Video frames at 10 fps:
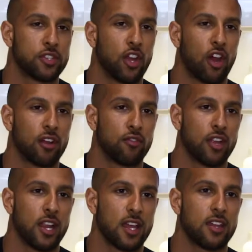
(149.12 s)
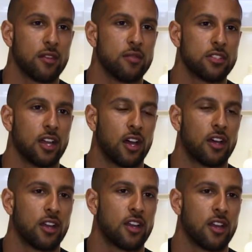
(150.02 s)
the start, really. It was
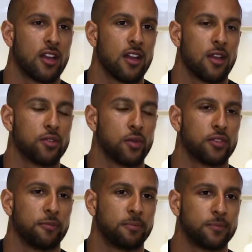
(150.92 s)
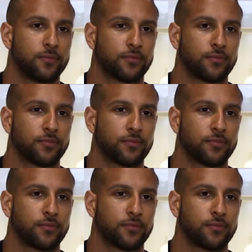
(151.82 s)
awesome.